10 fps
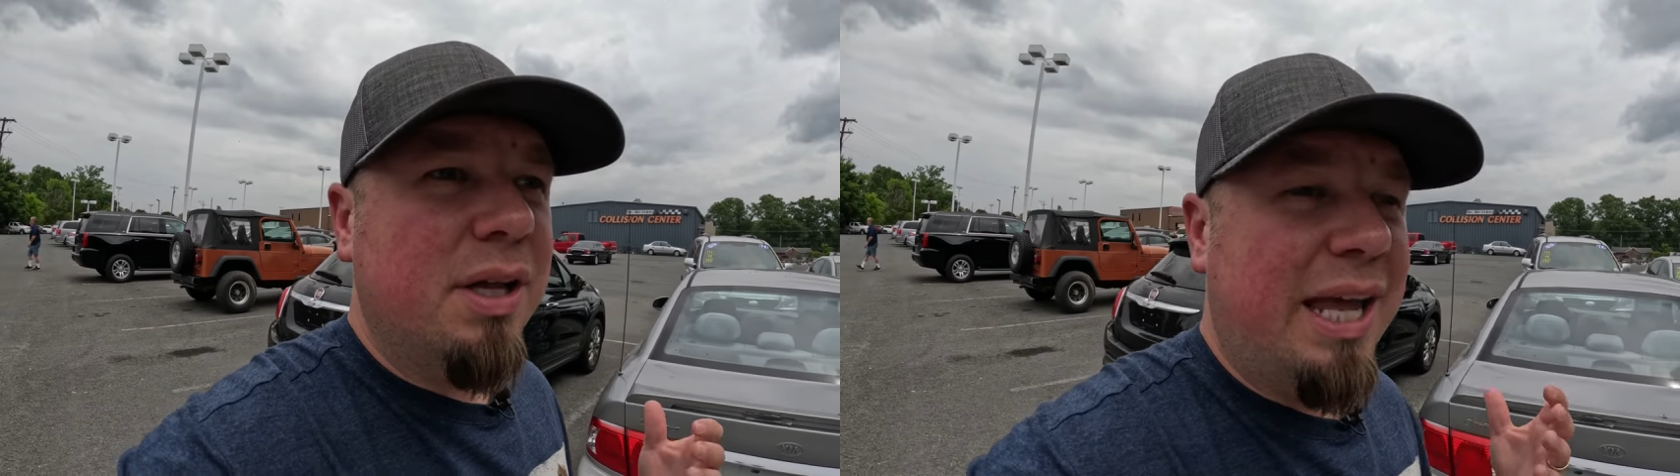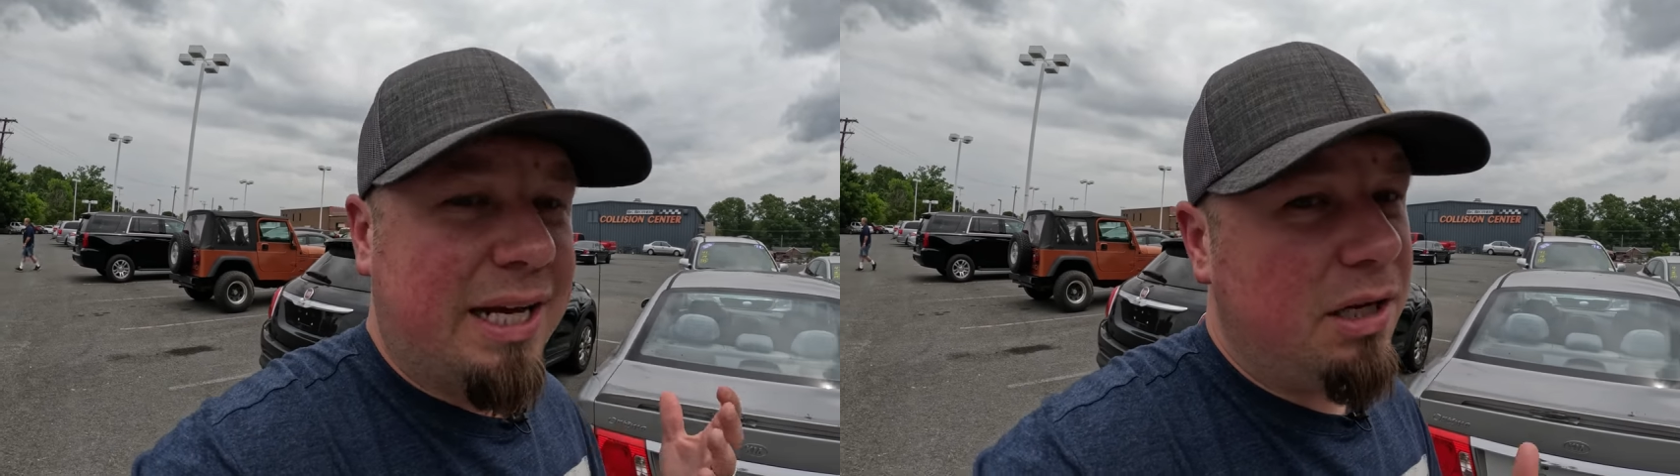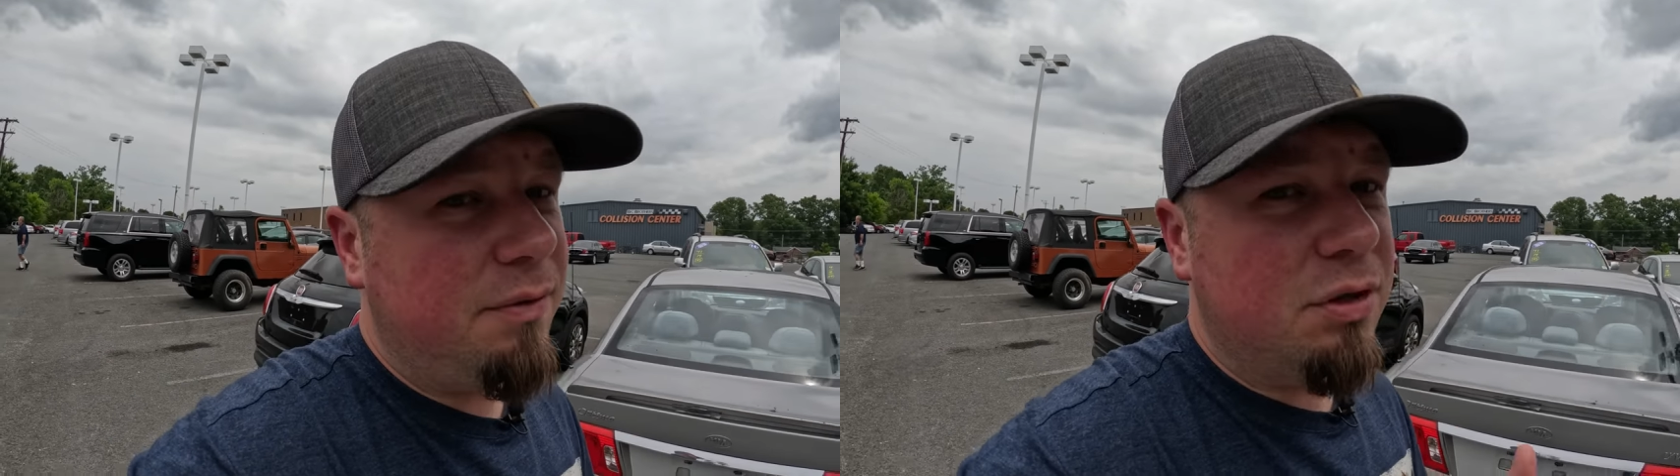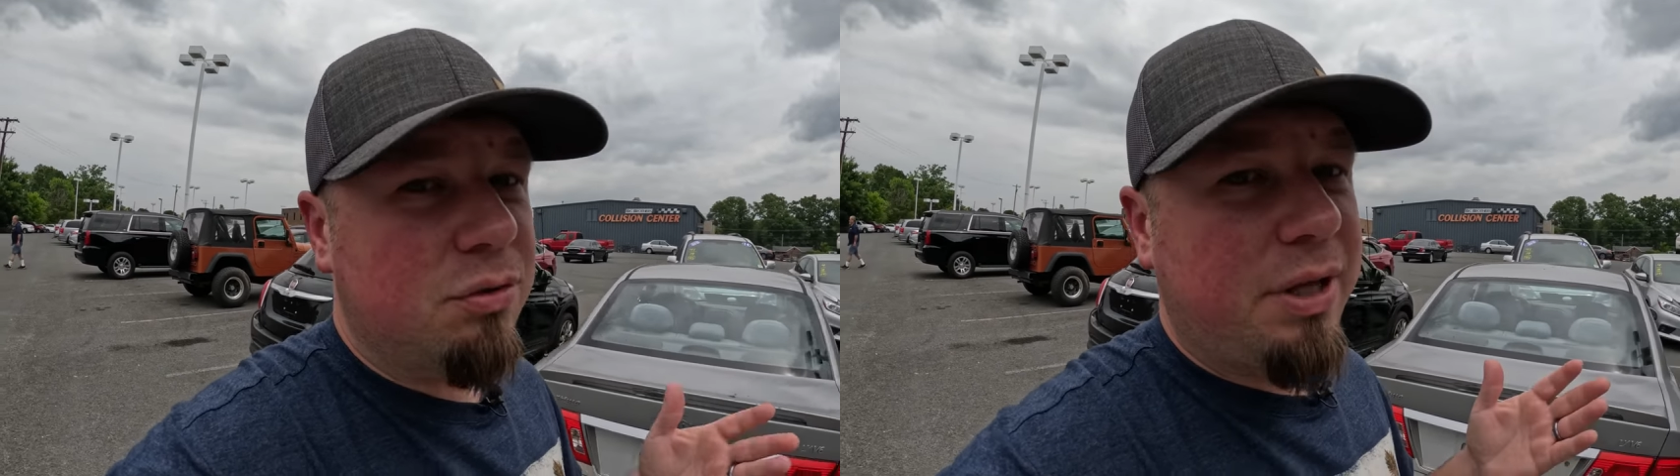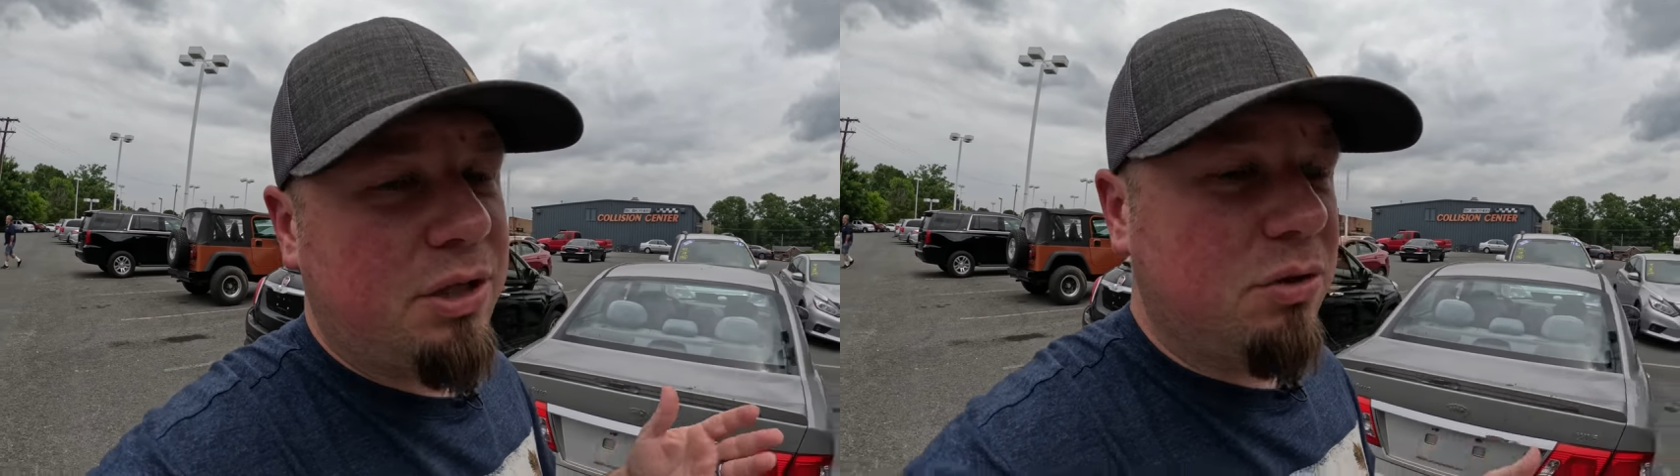an
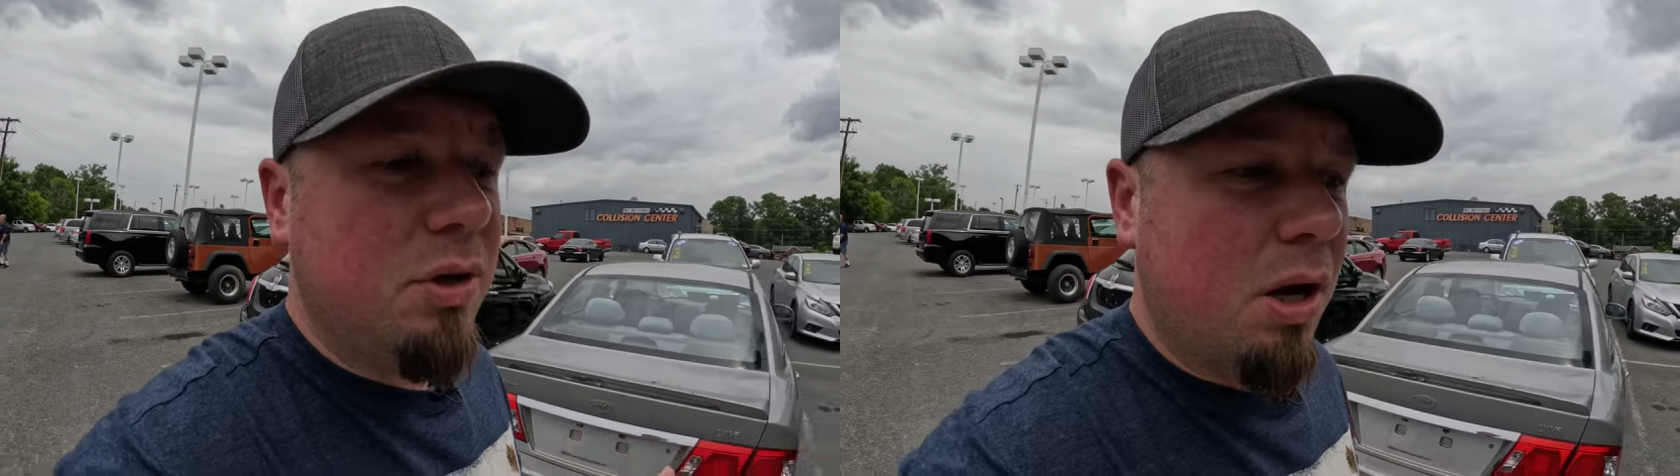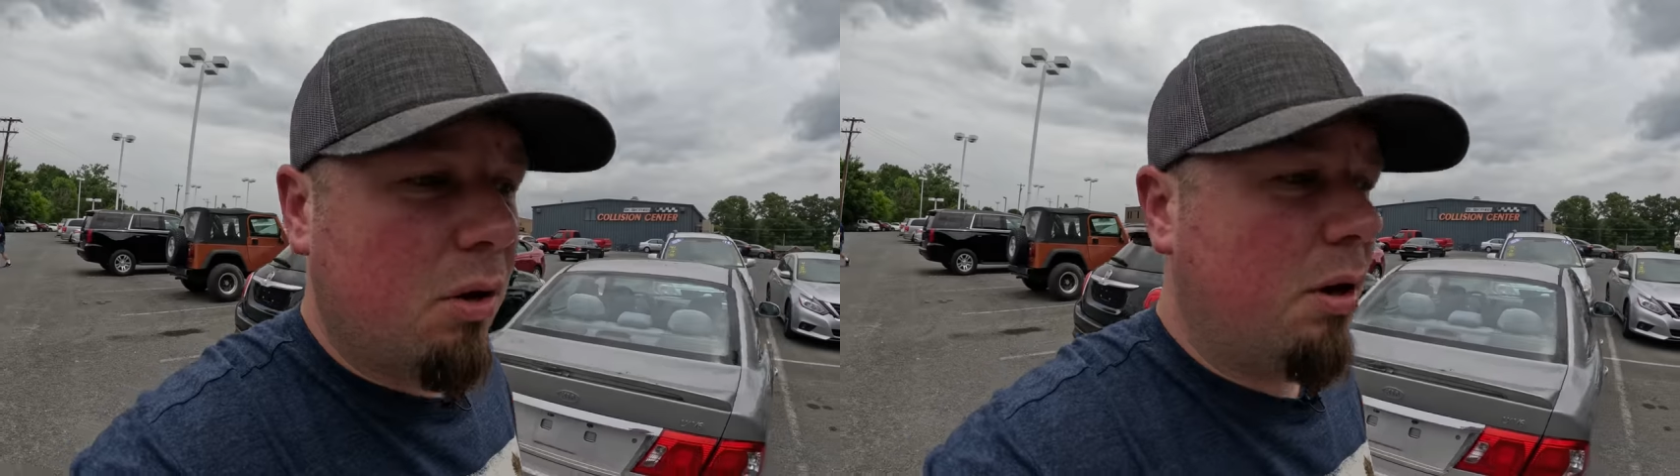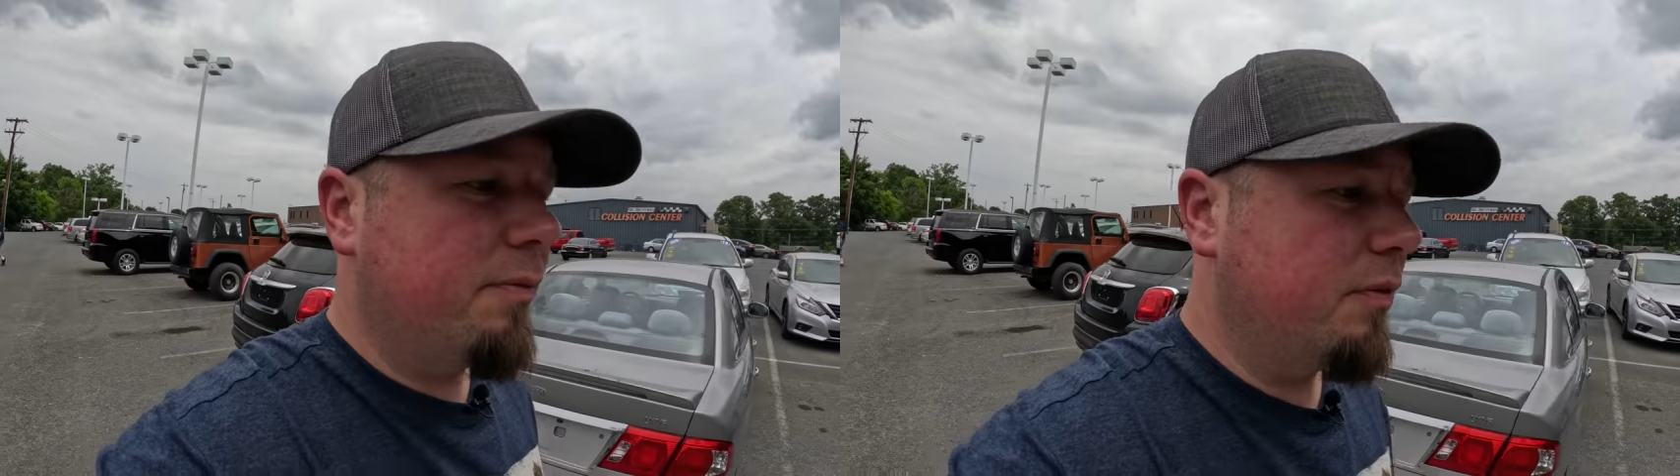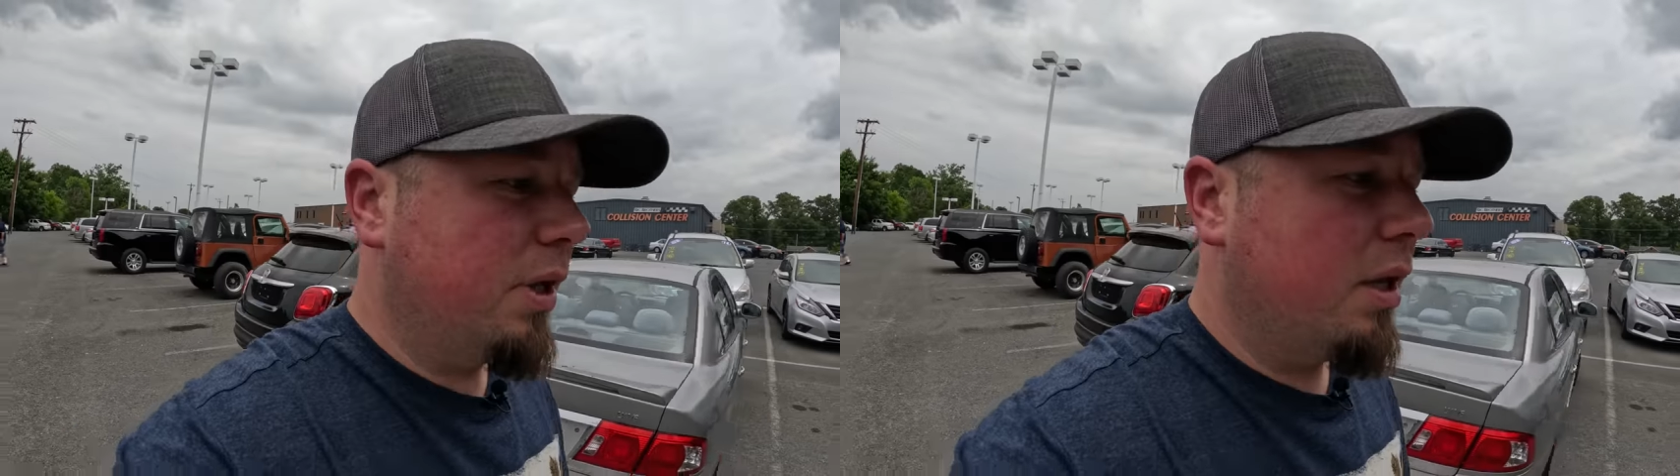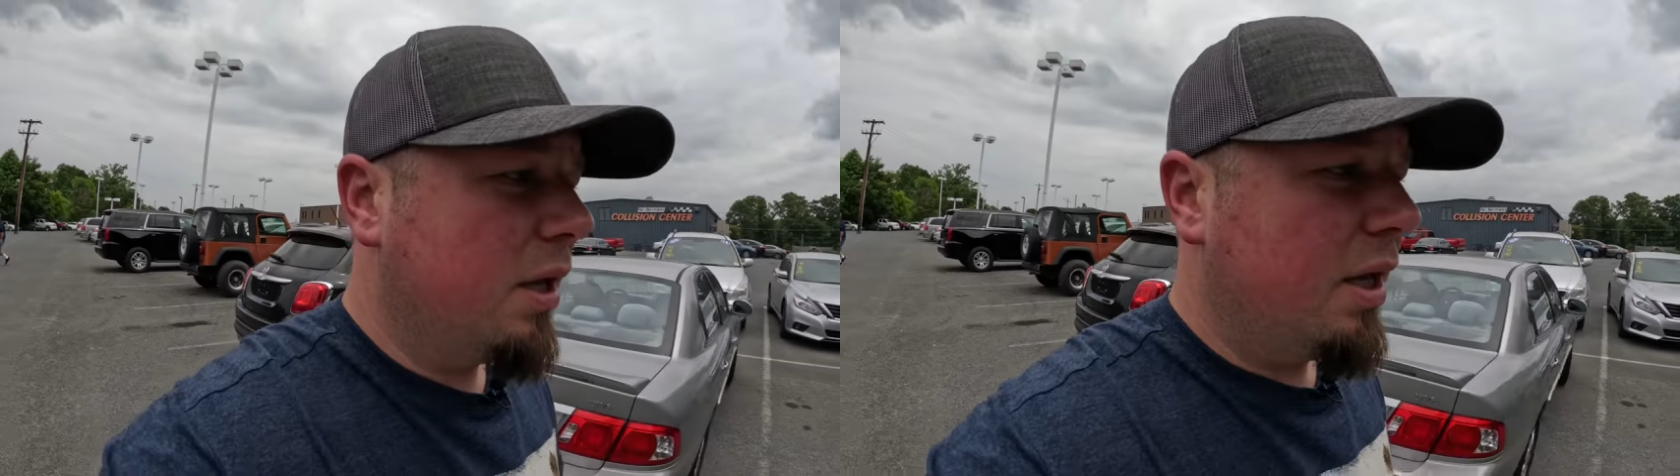individual that you know, hopefully.